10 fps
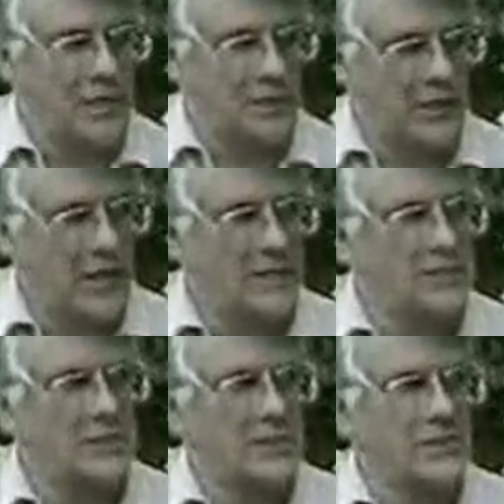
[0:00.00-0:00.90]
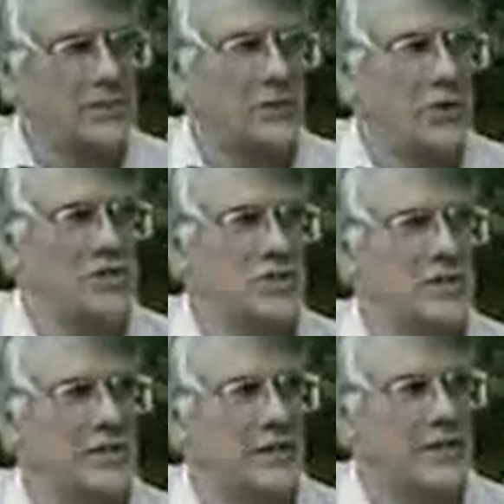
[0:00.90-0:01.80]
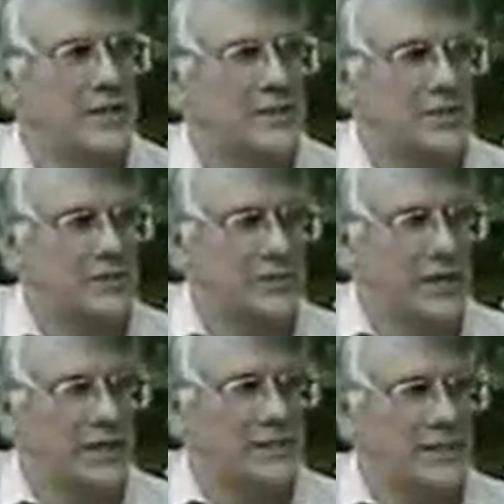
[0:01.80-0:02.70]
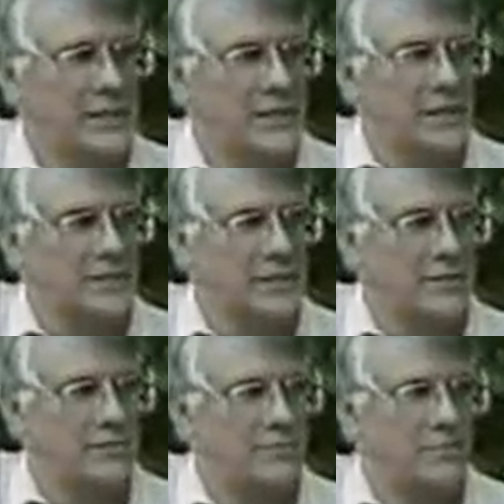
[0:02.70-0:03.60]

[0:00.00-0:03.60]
it's a constant acceleration. So it's a it's a